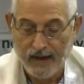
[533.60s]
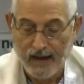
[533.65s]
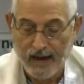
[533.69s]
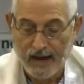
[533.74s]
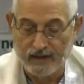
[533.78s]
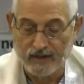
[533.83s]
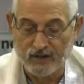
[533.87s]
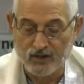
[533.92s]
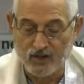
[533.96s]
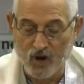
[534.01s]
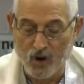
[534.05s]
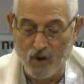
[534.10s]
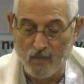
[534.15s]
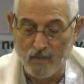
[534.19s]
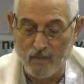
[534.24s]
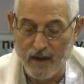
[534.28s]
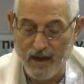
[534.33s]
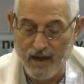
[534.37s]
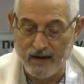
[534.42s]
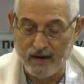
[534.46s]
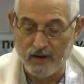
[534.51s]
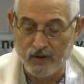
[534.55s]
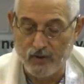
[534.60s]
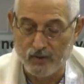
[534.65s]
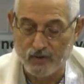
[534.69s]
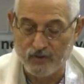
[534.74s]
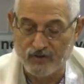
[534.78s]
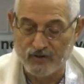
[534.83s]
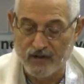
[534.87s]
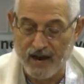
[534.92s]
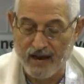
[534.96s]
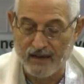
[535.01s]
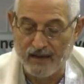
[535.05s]
And so many who
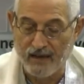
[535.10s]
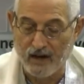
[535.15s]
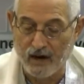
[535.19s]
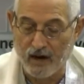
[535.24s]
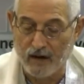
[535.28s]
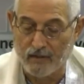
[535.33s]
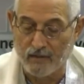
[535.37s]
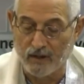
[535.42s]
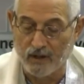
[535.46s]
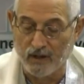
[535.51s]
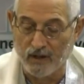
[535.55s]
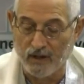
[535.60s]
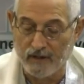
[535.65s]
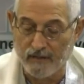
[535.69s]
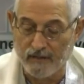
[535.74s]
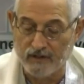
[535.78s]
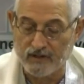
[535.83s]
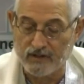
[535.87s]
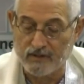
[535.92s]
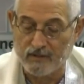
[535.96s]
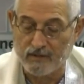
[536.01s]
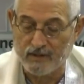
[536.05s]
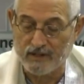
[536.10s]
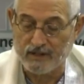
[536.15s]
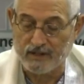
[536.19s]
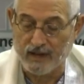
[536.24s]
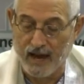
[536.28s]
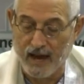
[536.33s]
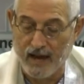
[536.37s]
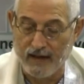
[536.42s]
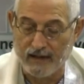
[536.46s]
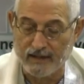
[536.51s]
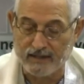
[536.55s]
say they are believers in
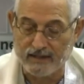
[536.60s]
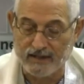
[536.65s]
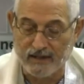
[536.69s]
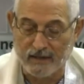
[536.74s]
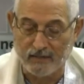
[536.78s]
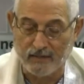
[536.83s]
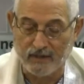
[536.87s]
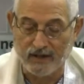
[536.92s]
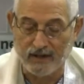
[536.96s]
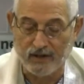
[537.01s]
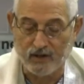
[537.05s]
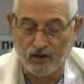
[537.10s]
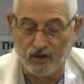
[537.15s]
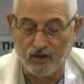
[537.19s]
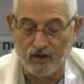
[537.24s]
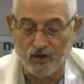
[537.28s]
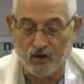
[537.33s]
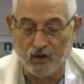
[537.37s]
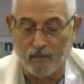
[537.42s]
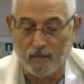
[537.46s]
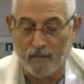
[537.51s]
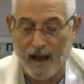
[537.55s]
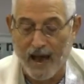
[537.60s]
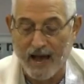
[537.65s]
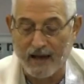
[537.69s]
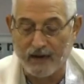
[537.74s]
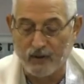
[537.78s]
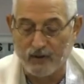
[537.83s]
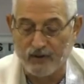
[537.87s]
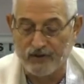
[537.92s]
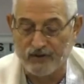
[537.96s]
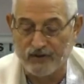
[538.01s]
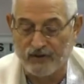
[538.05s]
Messiah simply turn their
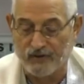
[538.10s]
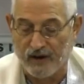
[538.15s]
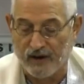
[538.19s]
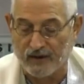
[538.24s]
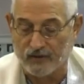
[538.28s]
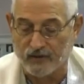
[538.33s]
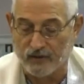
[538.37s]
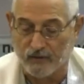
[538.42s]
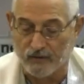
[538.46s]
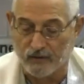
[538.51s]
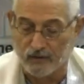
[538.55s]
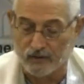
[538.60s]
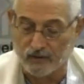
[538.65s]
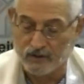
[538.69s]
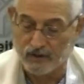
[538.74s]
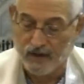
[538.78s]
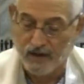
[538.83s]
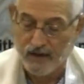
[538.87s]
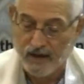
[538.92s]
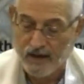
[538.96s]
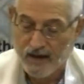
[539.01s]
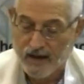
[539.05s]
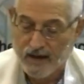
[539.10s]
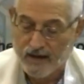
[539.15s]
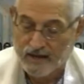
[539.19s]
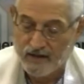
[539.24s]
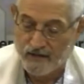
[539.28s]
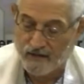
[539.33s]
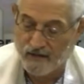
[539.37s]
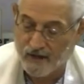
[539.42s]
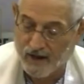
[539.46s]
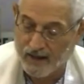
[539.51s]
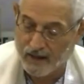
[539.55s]
back on His festivals
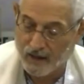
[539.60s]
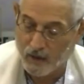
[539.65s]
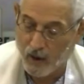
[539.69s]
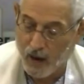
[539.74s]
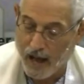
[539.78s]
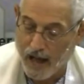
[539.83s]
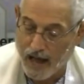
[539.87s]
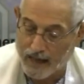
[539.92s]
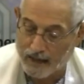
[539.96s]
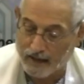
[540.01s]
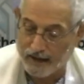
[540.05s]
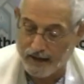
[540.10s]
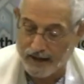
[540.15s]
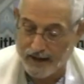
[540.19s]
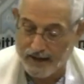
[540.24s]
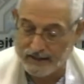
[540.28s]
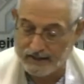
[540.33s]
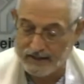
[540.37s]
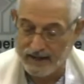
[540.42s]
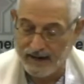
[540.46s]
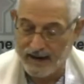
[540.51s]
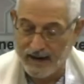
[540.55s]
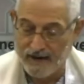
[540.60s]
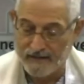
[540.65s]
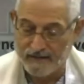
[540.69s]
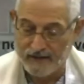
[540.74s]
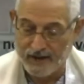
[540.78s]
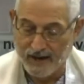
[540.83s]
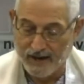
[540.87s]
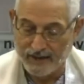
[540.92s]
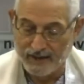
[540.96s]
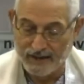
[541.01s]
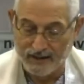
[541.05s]
to follow holidays that
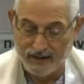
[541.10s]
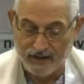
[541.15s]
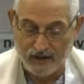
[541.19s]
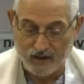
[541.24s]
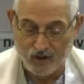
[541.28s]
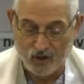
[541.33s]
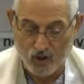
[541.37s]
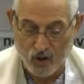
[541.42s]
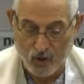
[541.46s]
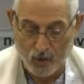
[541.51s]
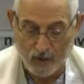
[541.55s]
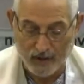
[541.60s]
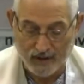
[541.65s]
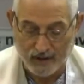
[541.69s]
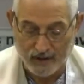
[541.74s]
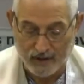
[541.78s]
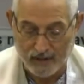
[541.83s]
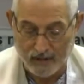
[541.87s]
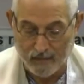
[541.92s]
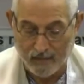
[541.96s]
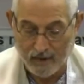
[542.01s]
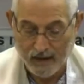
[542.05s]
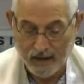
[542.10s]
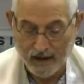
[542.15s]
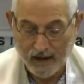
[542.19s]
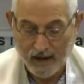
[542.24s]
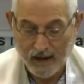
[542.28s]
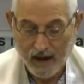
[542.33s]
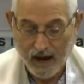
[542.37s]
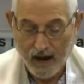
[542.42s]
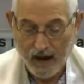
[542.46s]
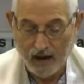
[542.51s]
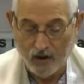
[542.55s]
have nothing to do with Him
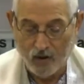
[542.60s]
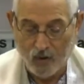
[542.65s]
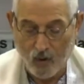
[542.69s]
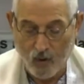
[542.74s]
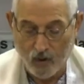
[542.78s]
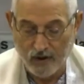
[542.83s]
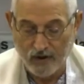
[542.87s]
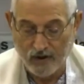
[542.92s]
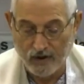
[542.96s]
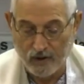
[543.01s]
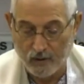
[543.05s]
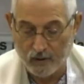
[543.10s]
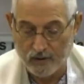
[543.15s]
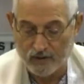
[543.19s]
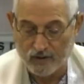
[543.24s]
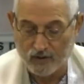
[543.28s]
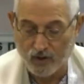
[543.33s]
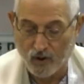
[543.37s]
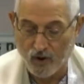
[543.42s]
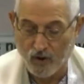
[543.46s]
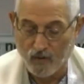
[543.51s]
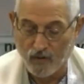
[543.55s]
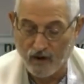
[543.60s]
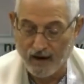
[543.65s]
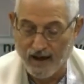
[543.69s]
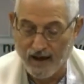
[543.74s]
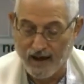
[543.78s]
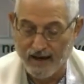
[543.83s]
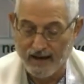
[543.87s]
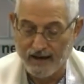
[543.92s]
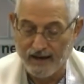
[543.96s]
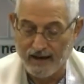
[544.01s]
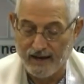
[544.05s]
according to His Torah
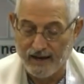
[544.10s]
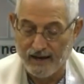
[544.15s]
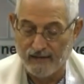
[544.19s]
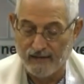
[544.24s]
and